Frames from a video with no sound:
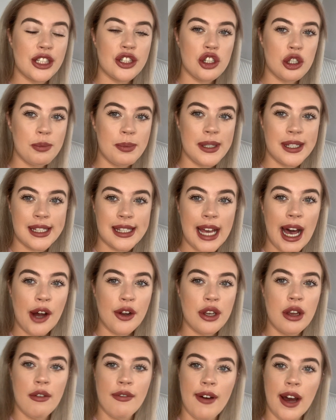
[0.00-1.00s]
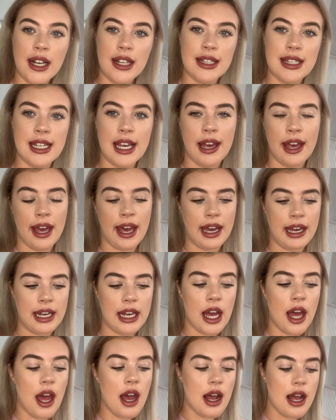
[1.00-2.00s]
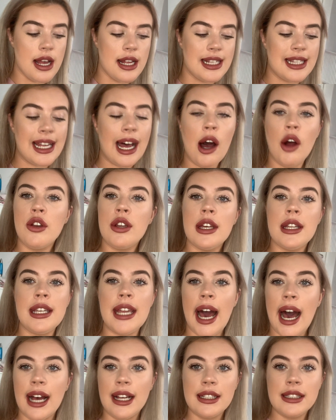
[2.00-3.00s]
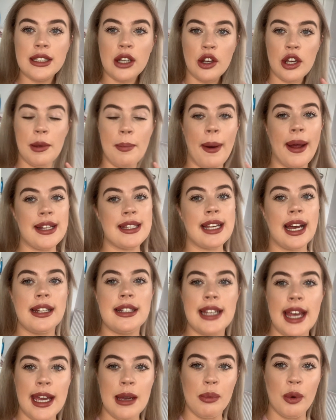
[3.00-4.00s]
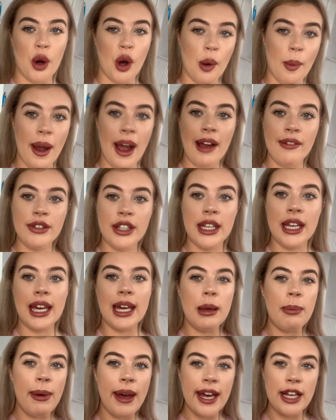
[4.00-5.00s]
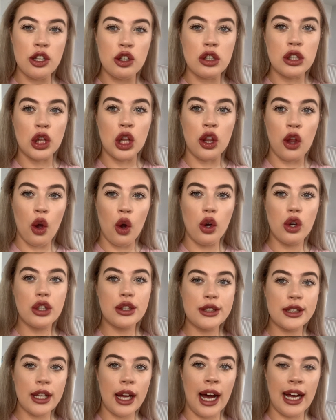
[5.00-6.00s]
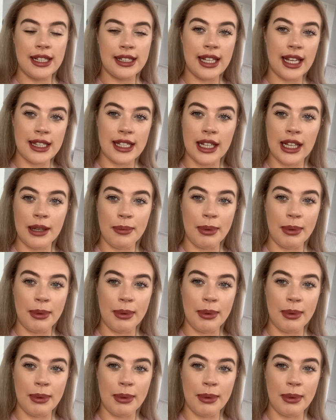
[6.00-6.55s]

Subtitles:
to just be sat on your vanity, sat on your desk, on your bedside table, wherever you keep it. It just looks aesthetically